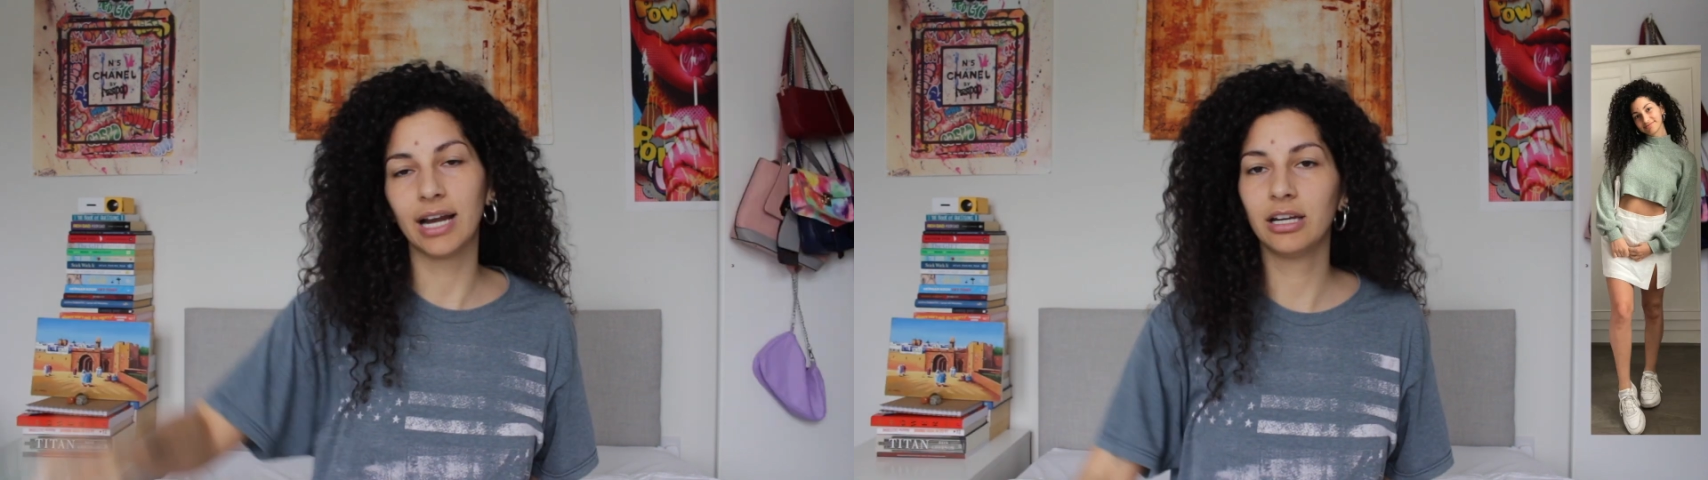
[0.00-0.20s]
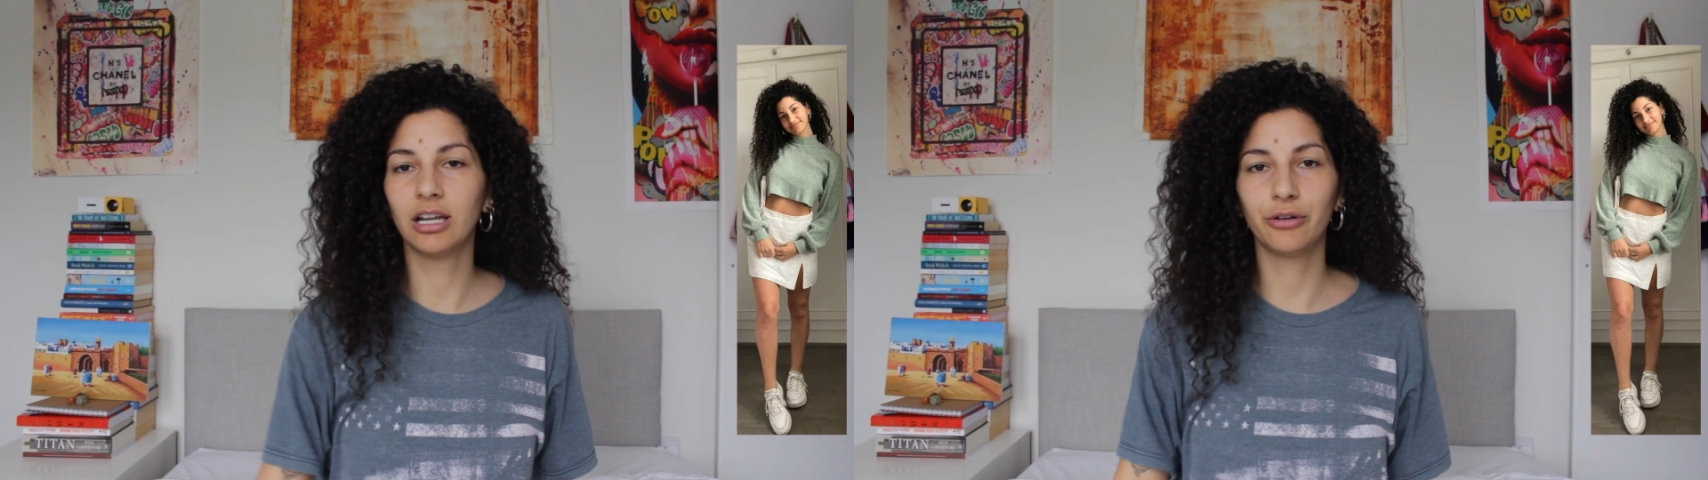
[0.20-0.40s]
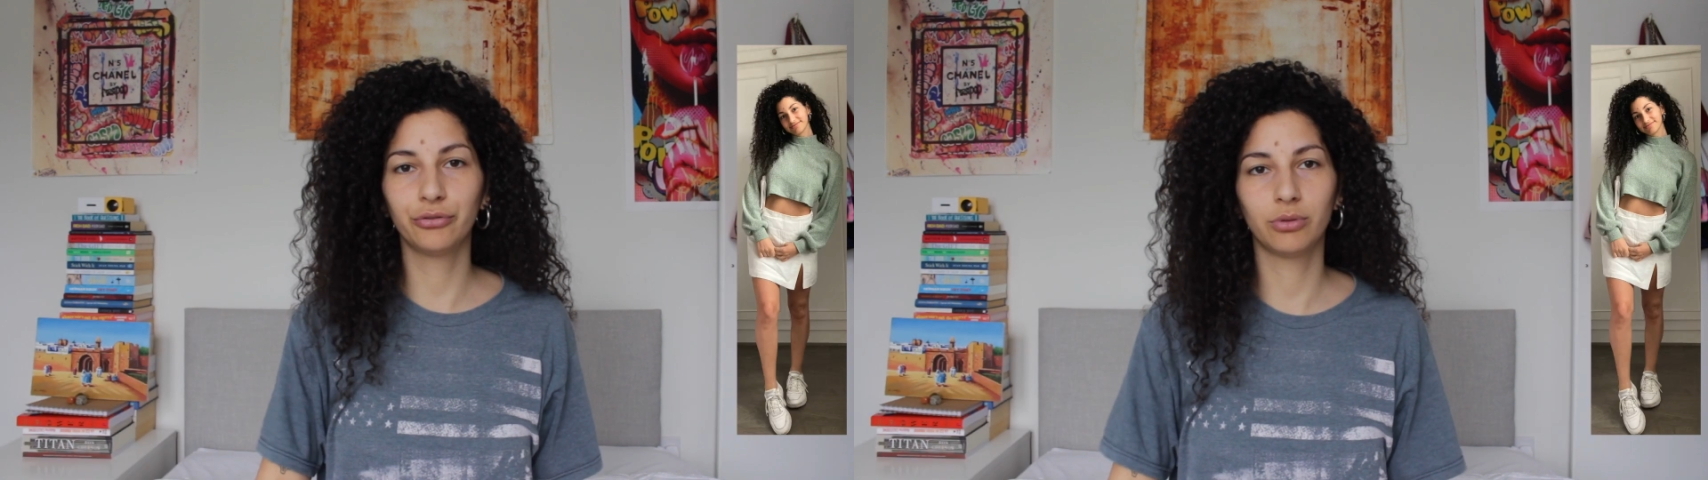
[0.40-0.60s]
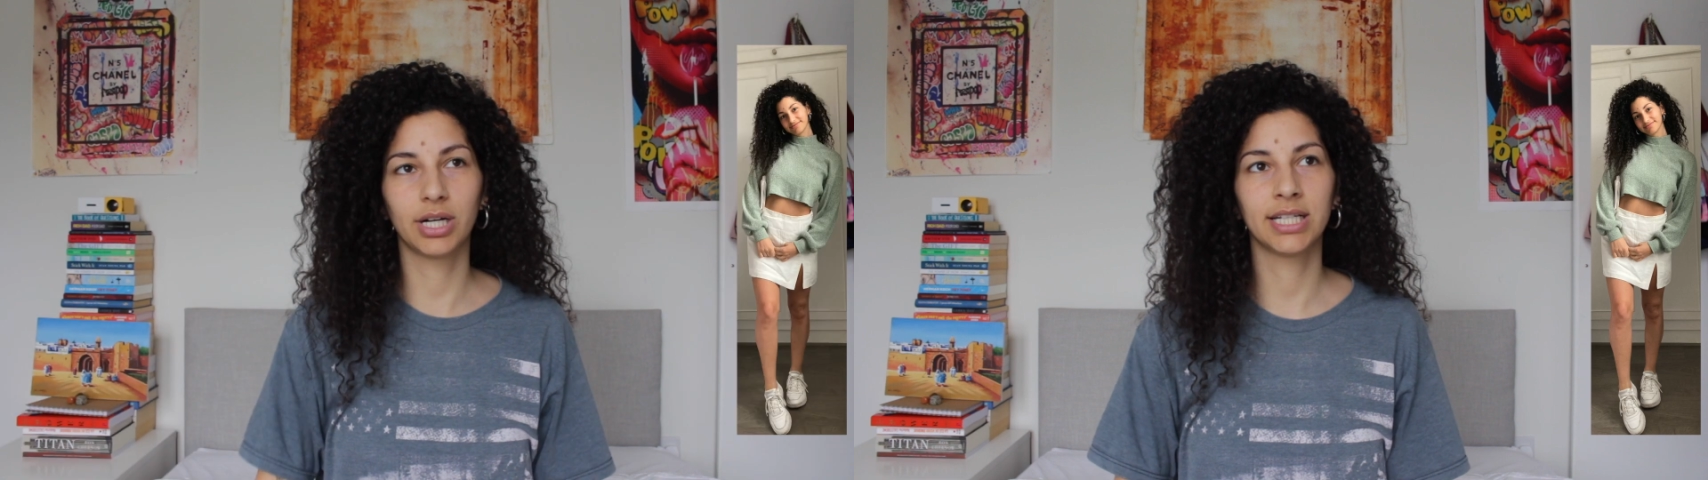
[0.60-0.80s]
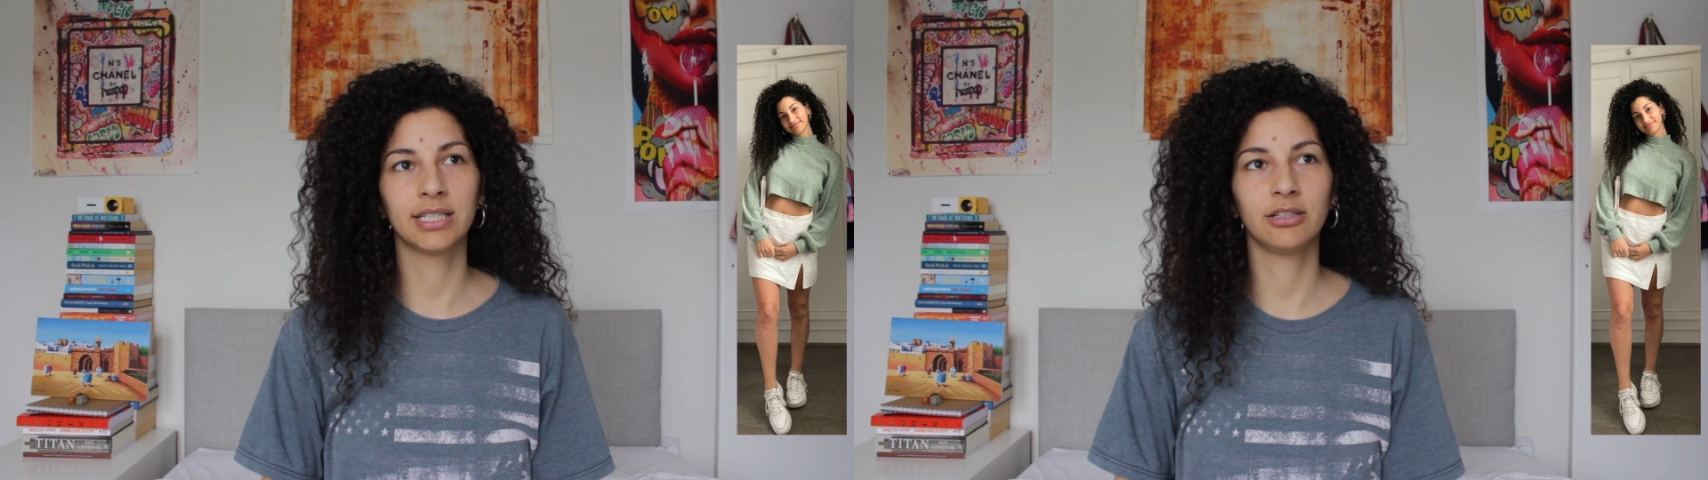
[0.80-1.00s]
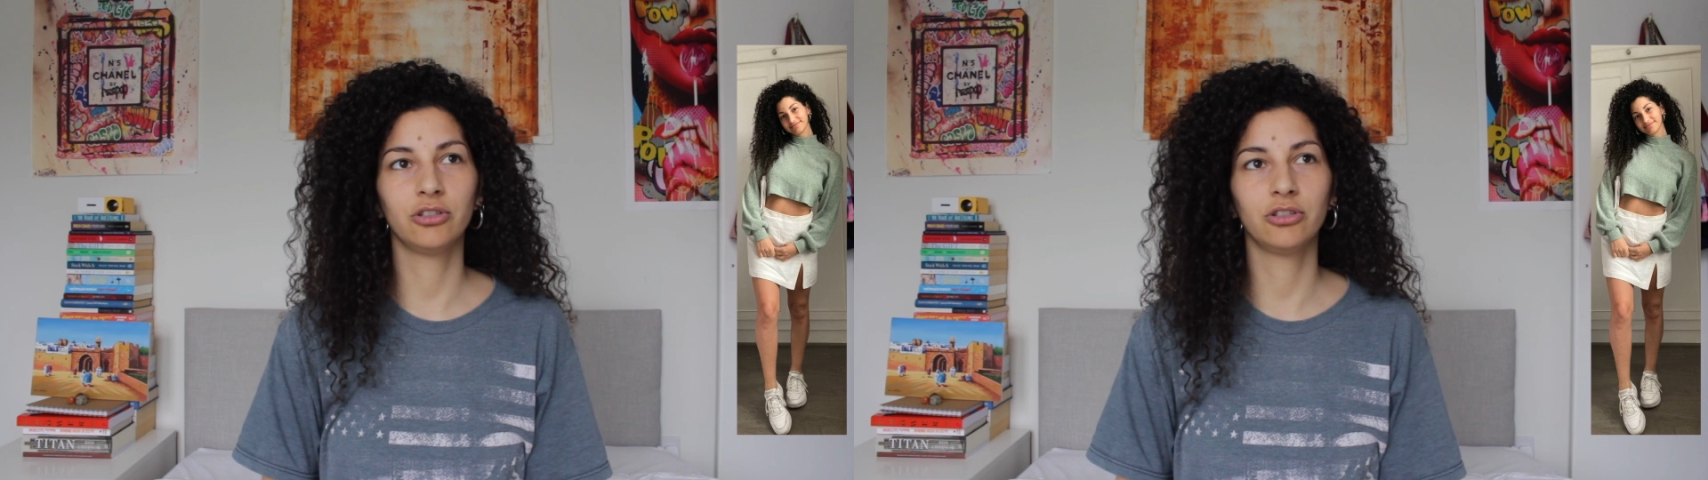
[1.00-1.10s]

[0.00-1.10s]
I love when,